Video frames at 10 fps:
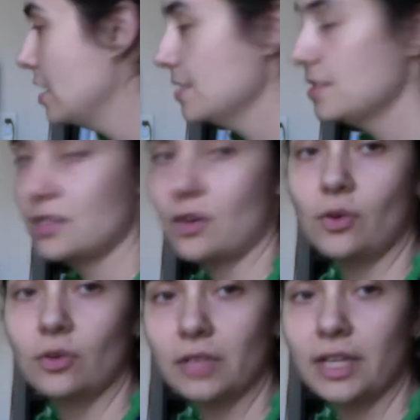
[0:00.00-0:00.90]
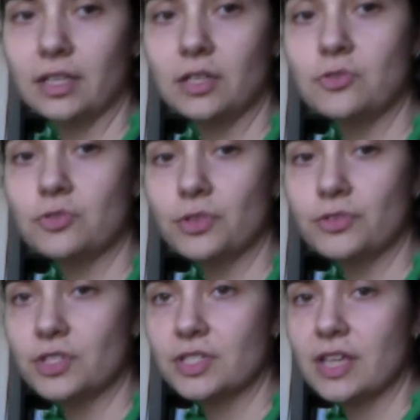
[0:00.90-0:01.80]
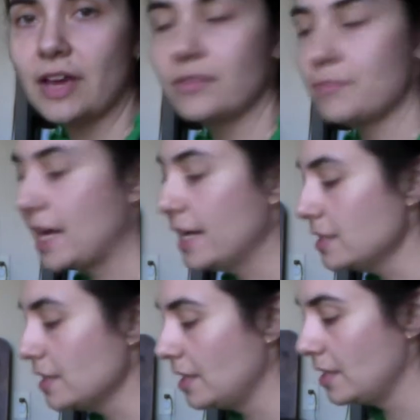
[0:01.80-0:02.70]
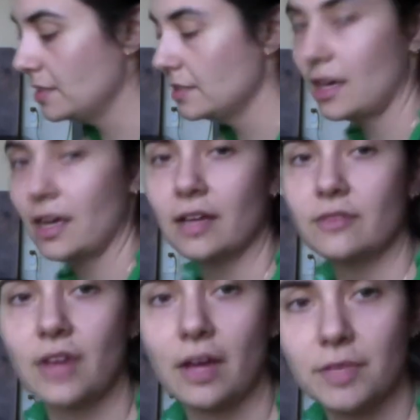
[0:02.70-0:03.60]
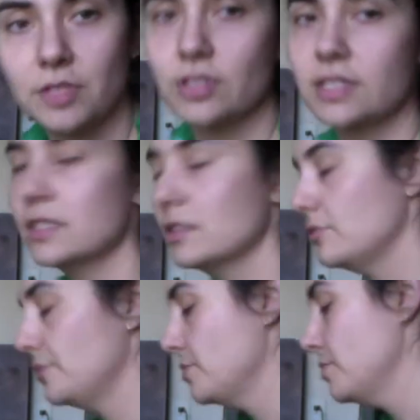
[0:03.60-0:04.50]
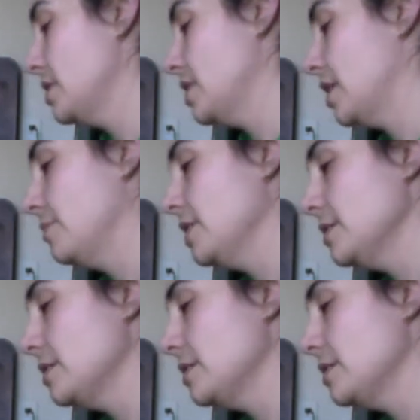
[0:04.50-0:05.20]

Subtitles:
So like usual, just have a mat, and I've got my trusty little phone to time us.